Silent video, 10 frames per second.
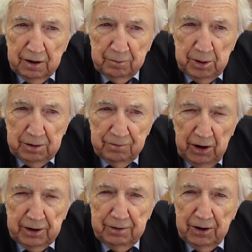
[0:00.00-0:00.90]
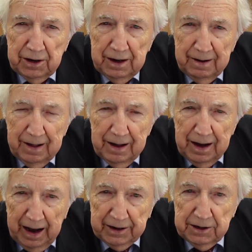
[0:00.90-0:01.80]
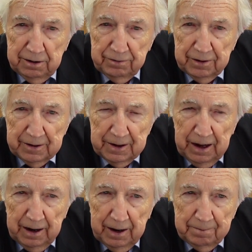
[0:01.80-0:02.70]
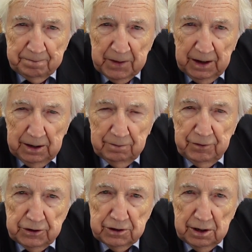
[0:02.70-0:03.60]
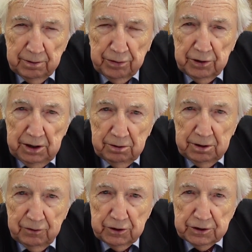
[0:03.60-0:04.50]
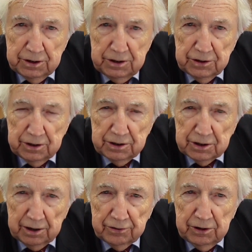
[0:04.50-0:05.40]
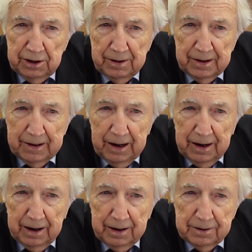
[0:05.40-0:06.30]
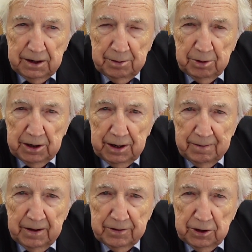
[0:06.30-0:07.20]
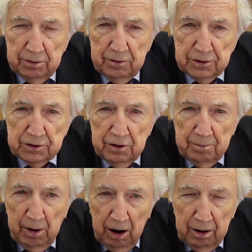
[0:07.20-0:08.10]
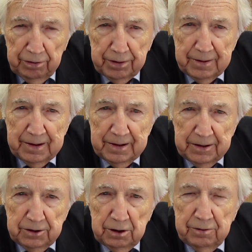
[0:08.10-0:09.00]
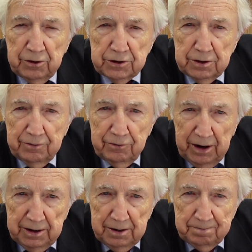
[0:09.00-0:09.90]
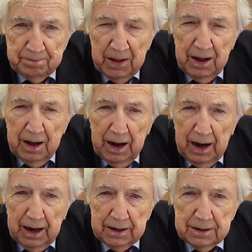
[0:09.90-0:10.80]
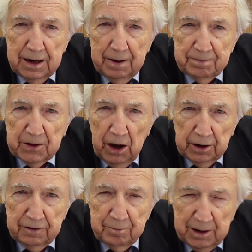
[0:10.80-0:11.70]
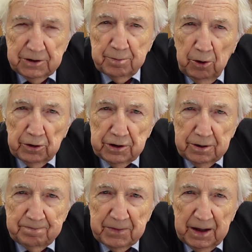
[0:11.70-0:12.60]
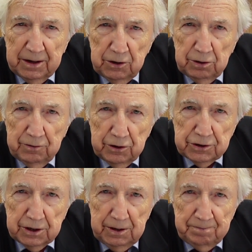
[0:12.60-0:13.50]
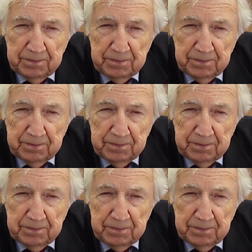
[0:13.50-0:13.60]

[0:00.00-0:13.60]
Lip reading: have been very, very active in visiting 3 universities in this country, namely the University of Bath, University of Reading, and Cardiff Metropolitan University,